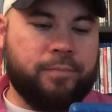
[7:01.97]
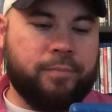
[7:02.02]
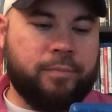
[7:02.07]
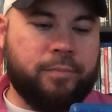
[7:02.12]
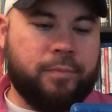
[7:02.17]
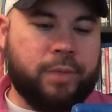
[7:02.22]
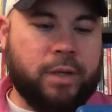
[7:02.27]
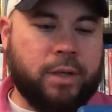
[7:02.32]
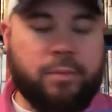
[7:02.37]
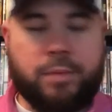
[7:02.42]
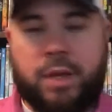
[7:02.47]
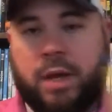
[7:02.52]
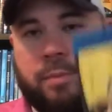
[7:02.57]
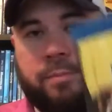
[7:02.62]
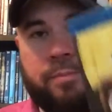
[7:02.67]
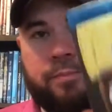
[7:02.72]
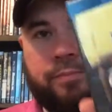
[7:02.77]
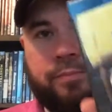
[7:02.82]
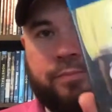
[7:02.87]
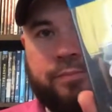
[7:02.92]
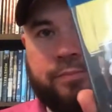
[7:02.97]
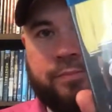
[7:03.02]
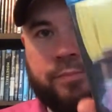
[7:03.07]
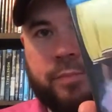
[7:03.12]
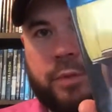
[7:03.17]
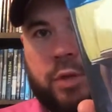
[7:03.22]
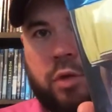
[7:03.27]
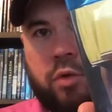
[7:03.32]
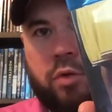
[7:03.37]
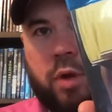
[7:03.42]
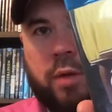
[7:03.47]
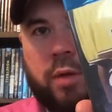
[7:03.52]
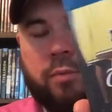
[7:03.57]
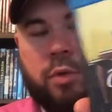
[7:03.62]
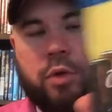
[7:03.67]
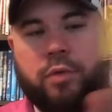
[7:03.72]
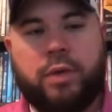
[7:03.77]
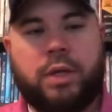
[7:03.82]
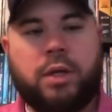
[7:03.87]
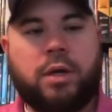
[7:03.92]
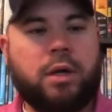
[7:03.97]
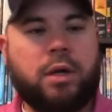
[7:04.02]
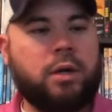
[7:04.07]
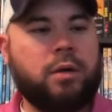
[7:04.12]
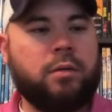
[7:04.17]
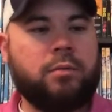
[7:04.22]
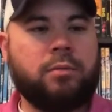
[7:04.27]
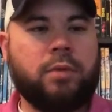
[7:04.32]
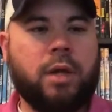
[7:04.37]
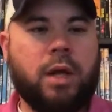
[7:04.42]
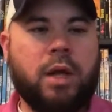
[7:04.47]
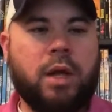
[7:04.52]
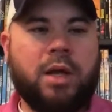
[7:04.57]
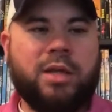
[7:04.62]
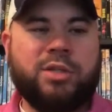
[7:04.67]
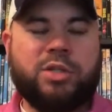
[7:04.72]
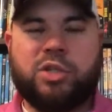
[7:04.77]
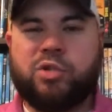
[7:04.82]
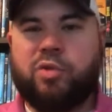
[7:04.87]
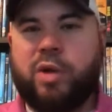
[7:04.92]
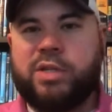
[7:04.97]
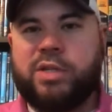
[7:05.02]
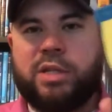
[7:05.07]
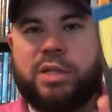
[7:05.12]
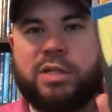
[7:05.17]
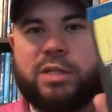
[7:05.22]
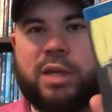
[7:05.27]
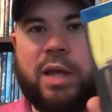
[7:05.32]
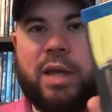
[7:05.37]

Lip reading: But yeah, great movie. Just crazy to see